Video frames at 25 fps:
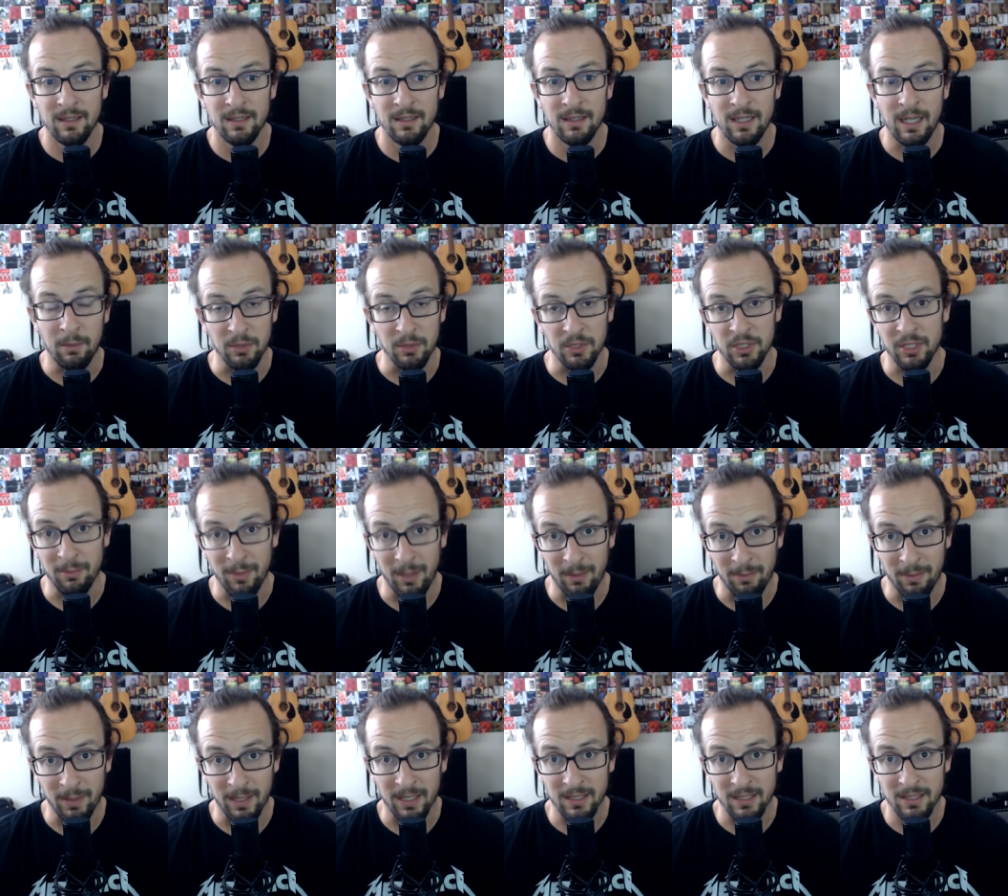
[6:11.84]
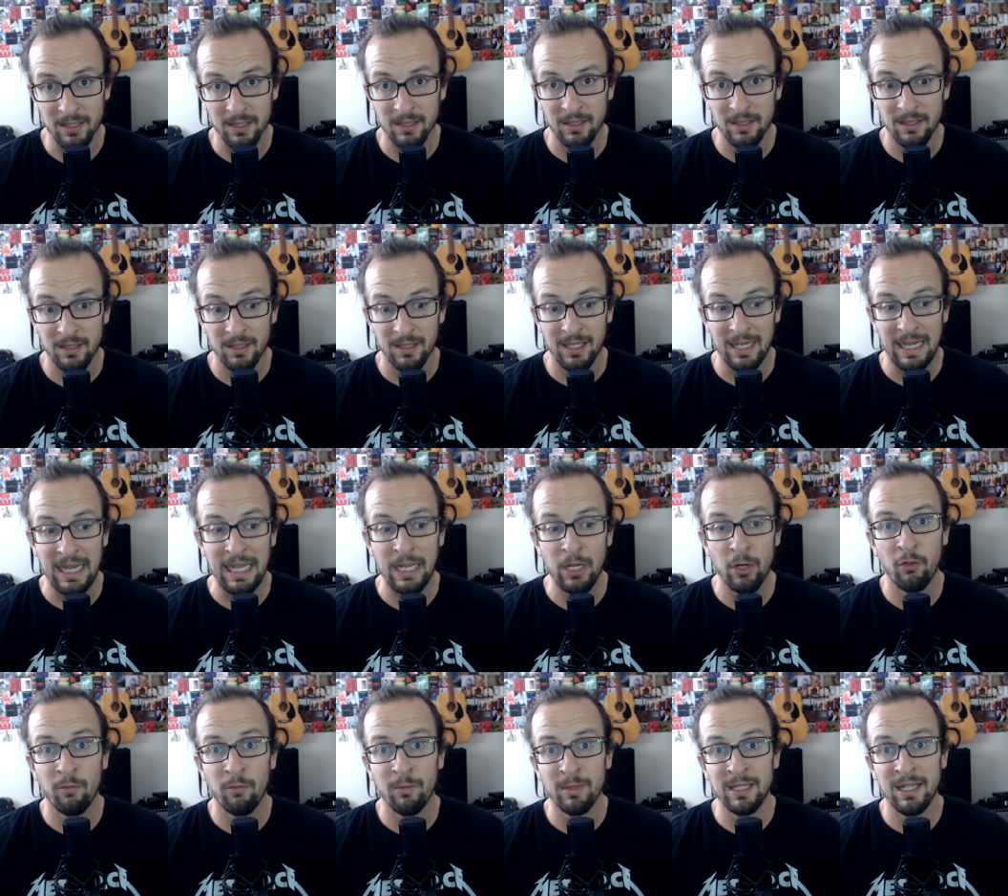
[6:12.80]
I would shit my pants. I
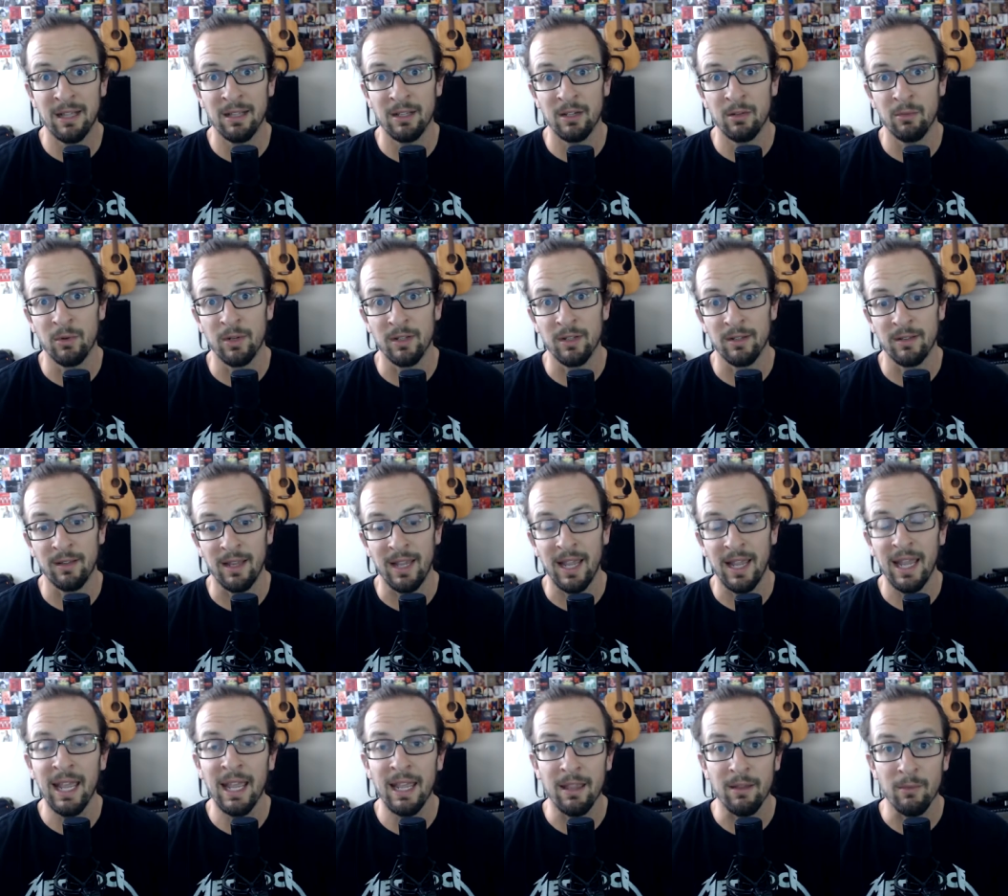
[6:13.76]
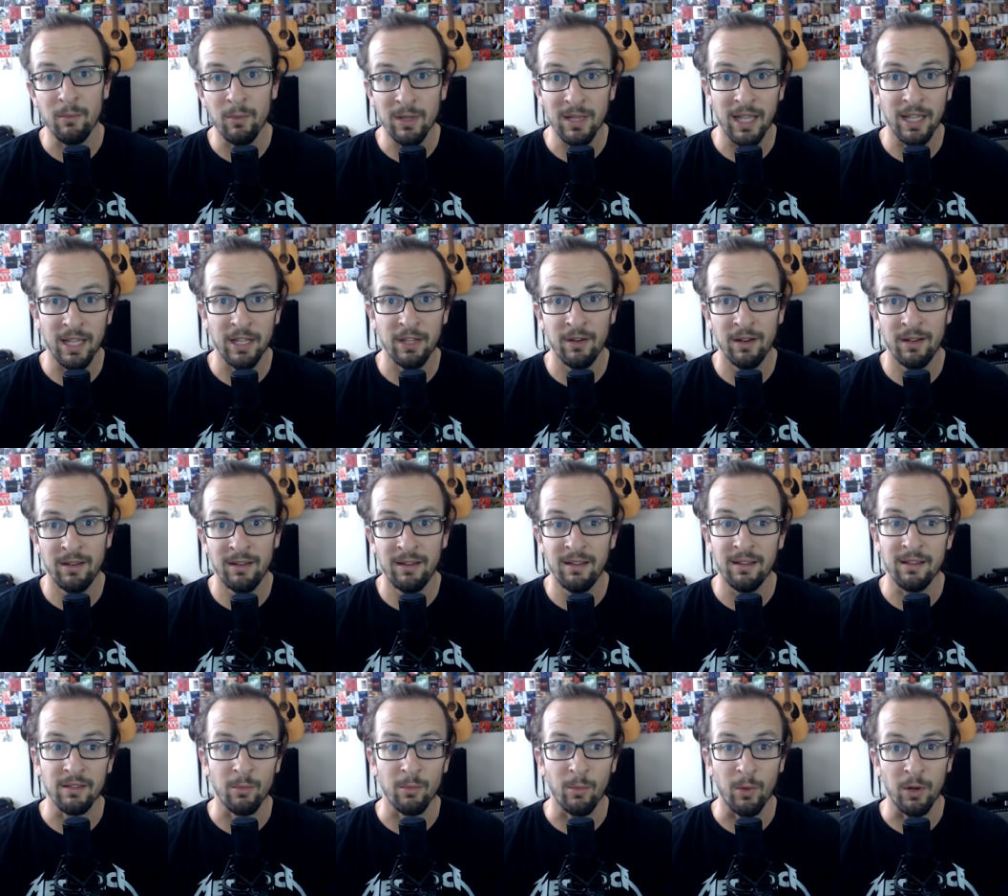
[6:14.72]
know if Metallica were to say, hey, we like your
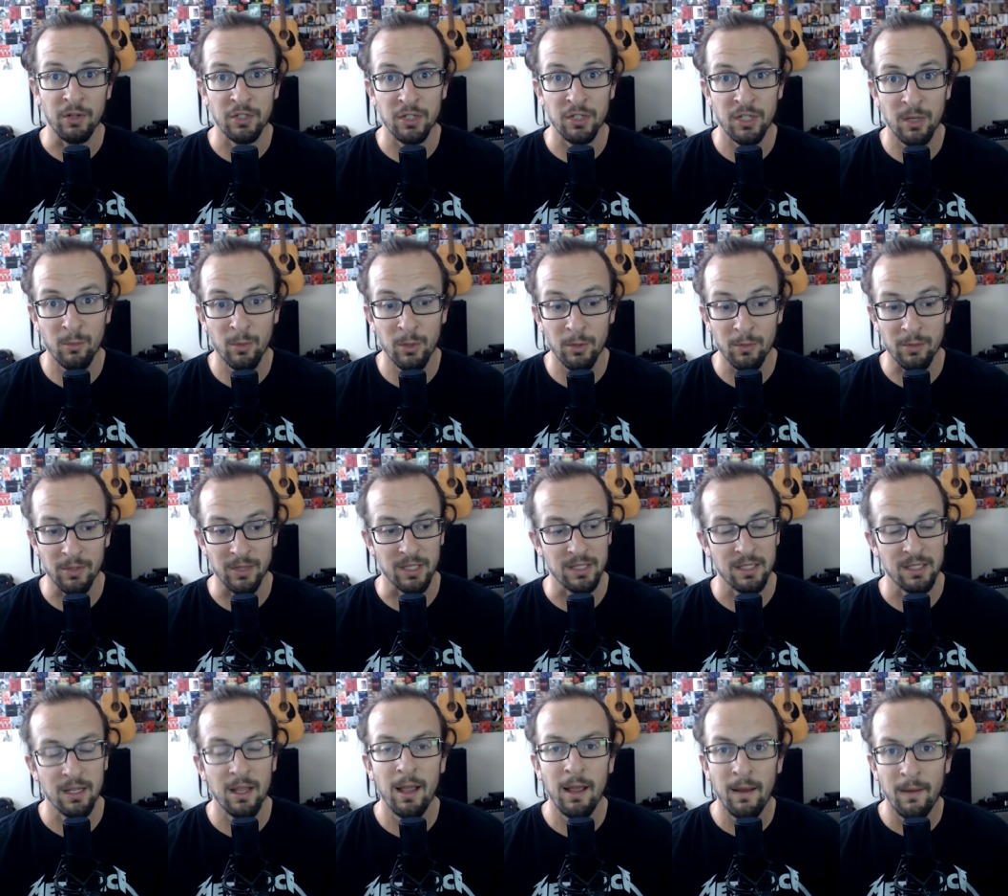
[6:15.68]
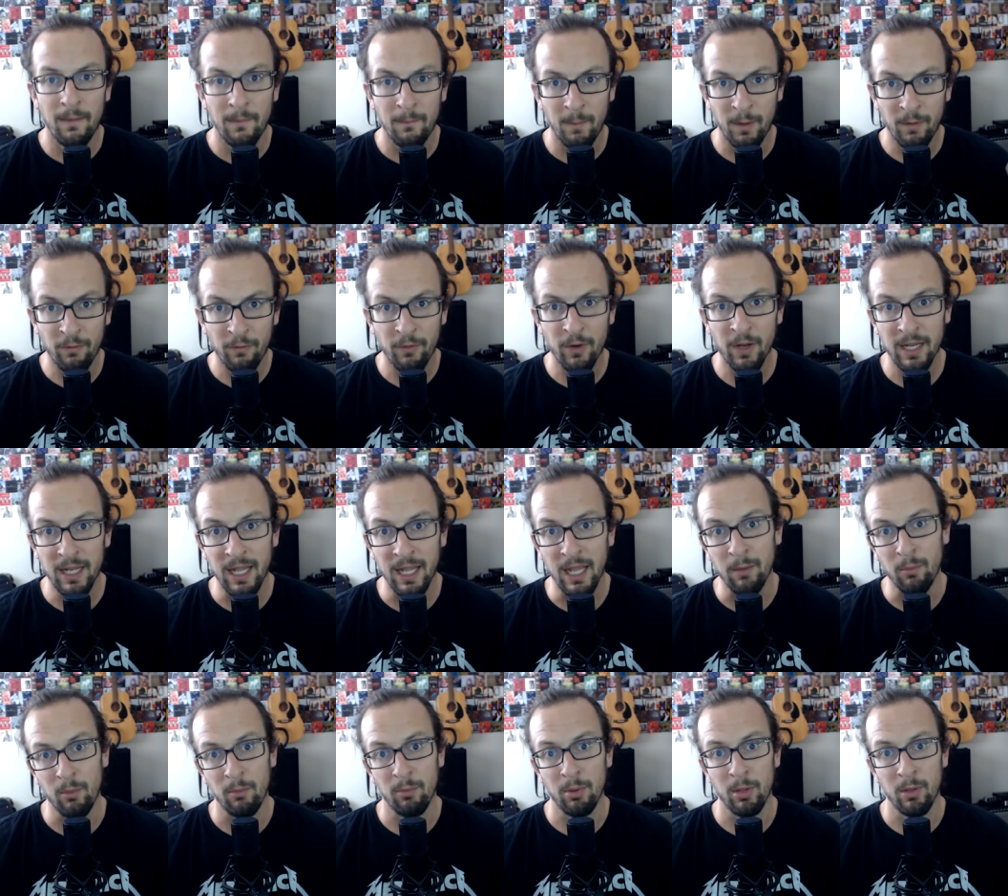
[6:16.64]
ideas, why don't you come work with us? My freaking
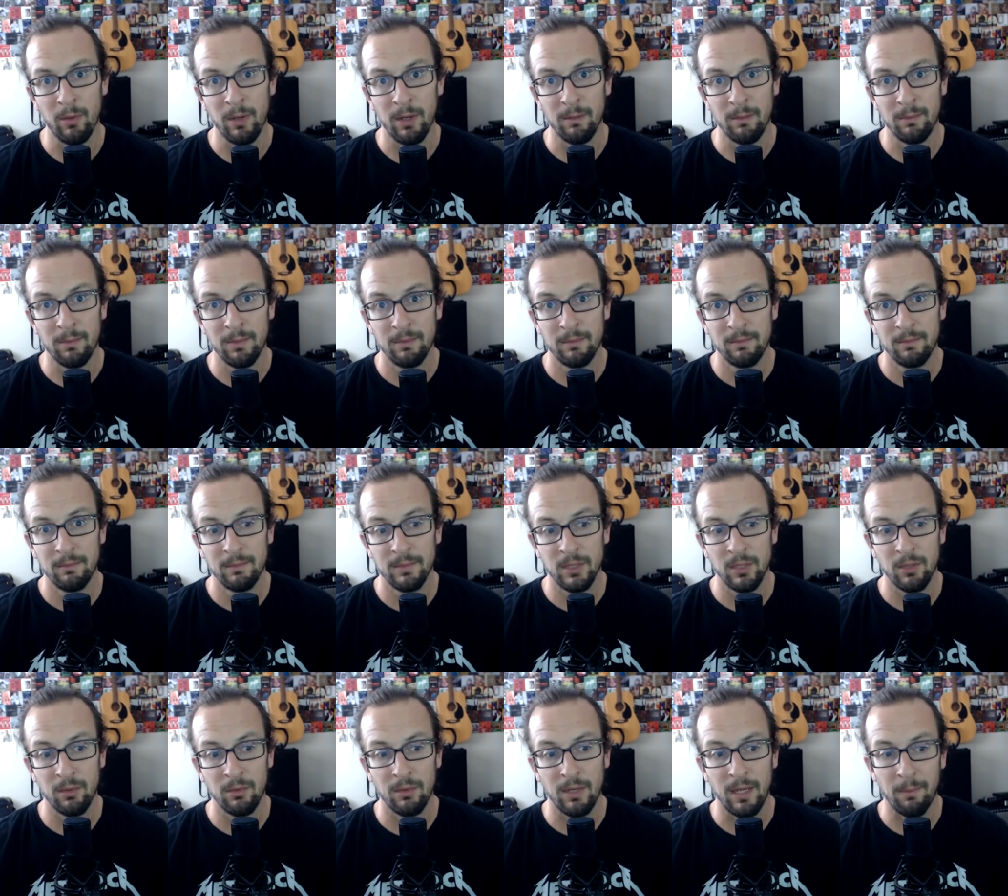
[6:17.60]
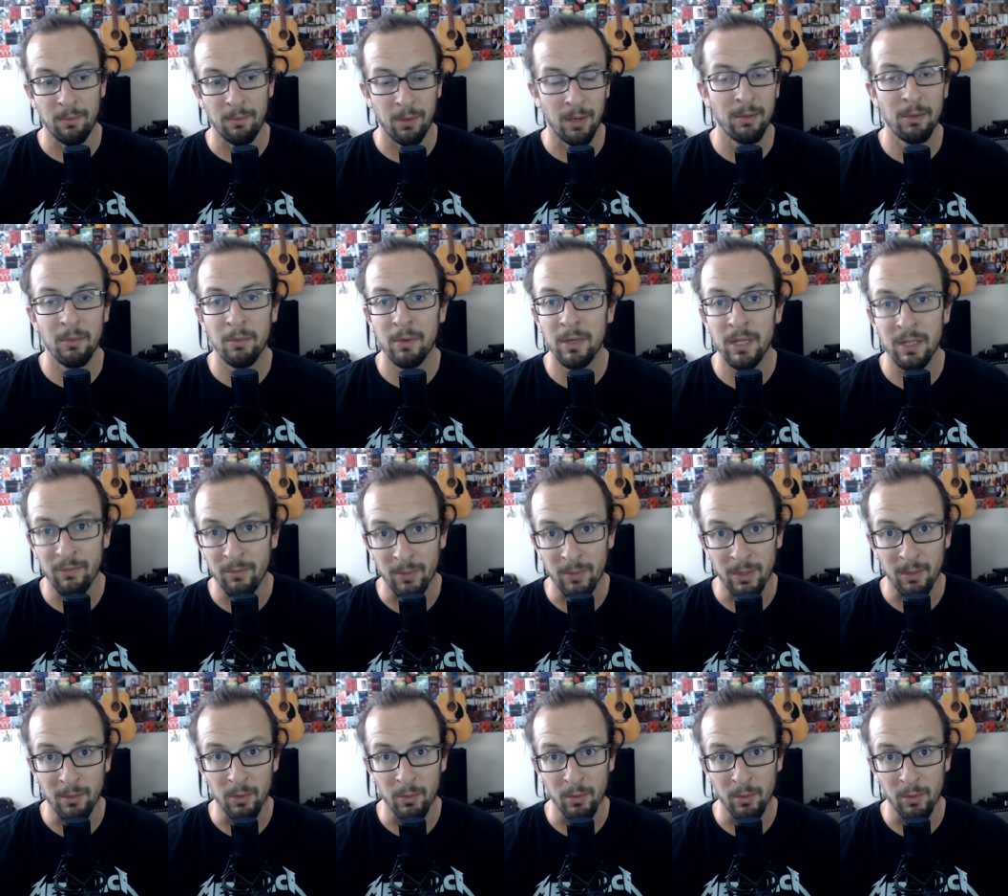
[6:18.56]
head would blow up. So I probably wouldn't even be
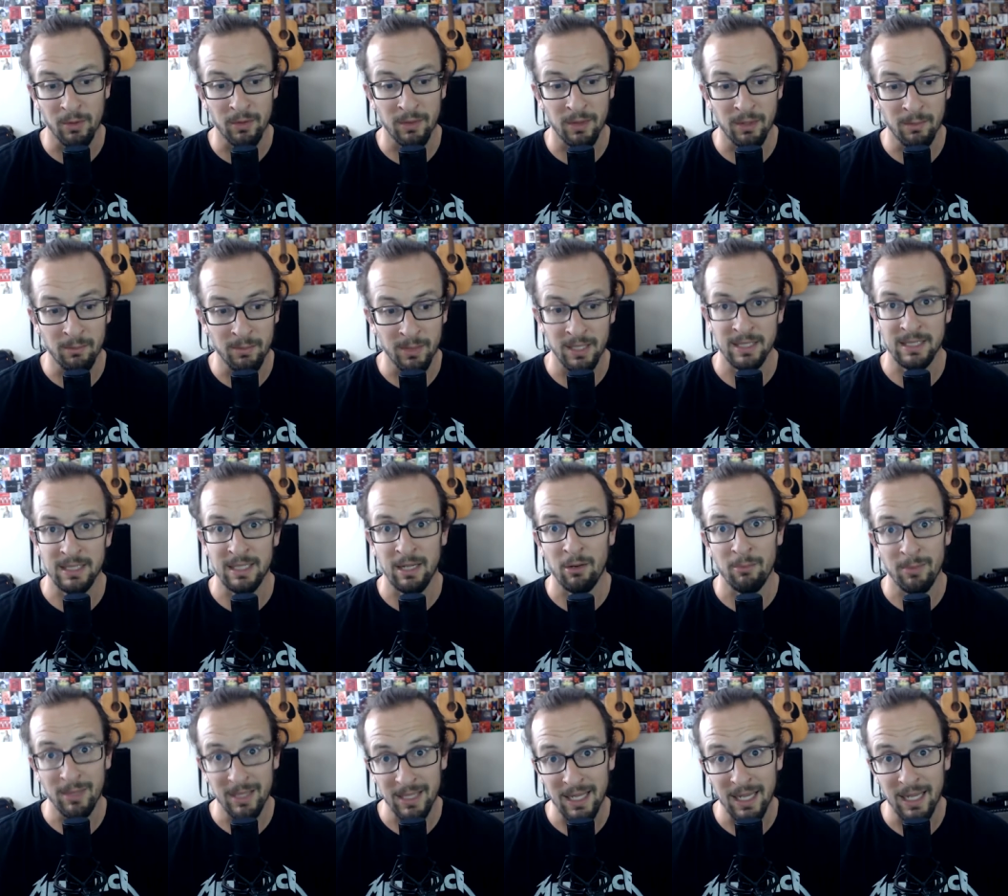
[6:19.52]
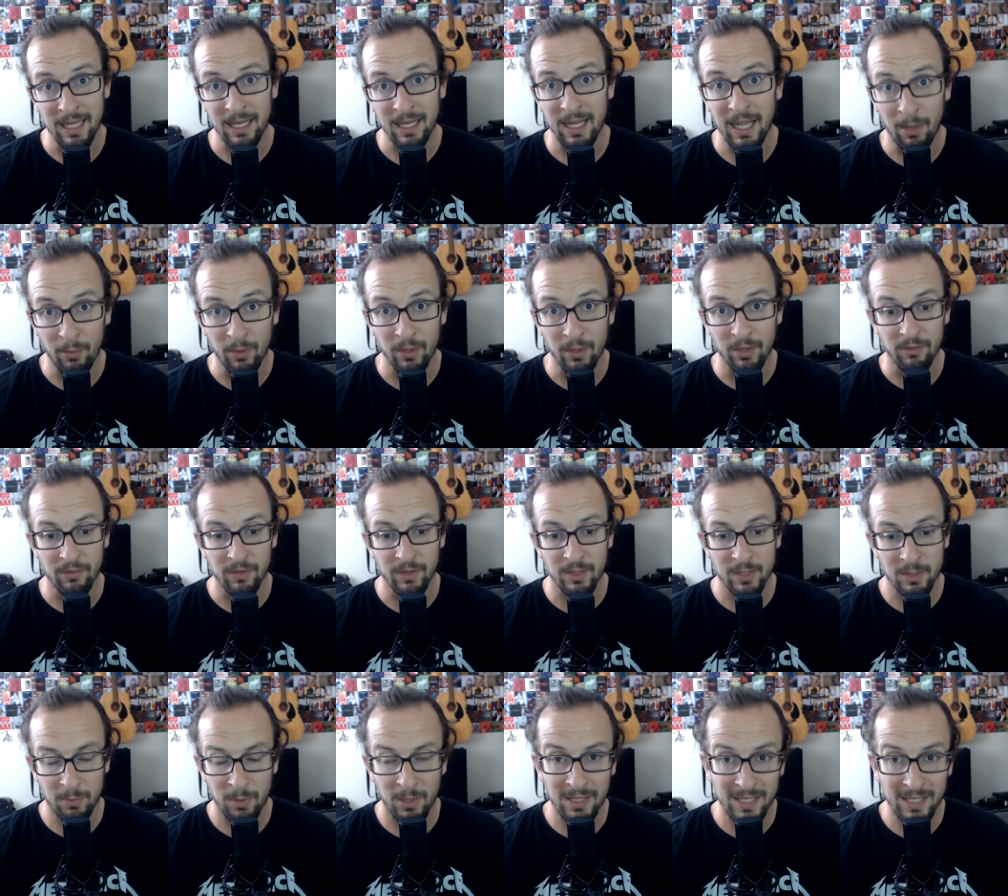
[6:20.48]
able to work with them because I would be dead. I would have
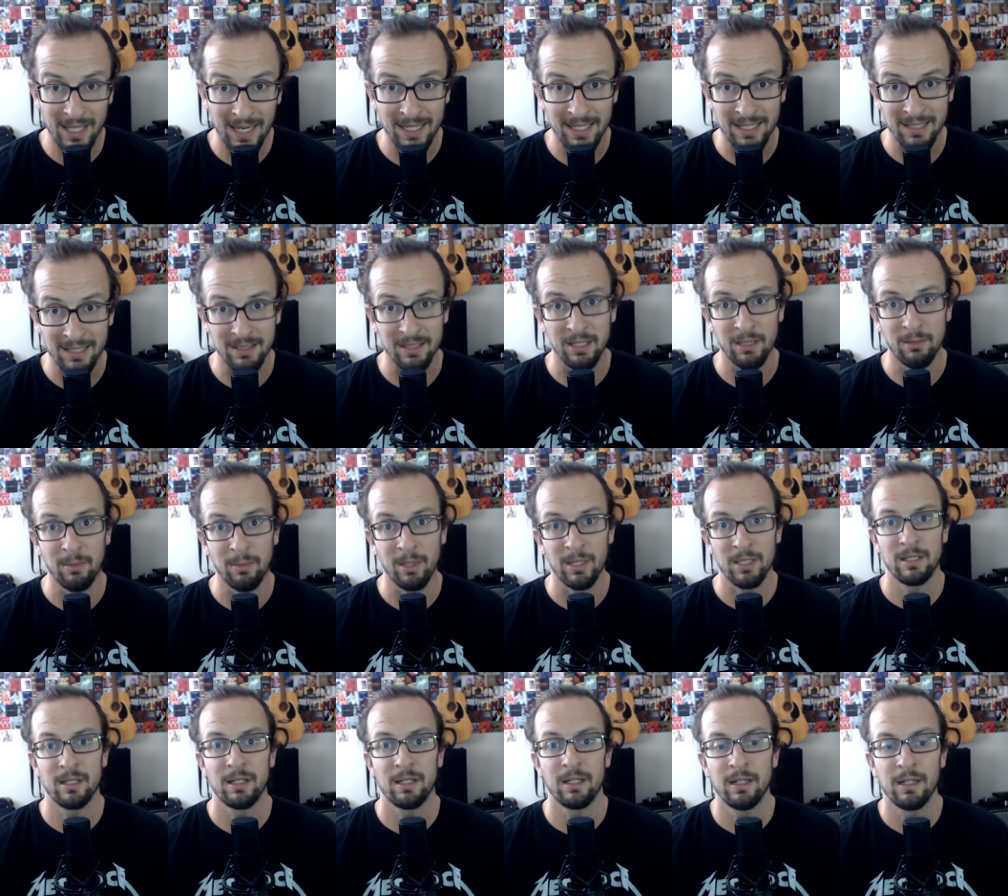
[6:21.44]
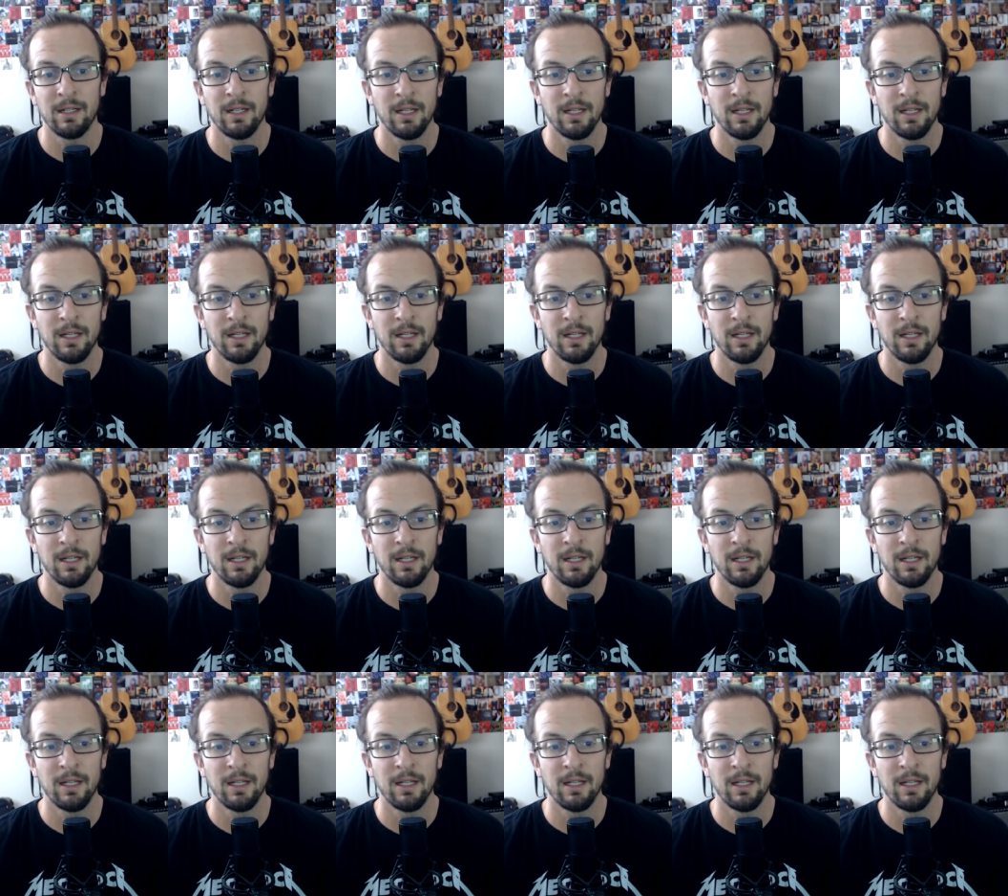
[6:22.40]
spontaneously combusted.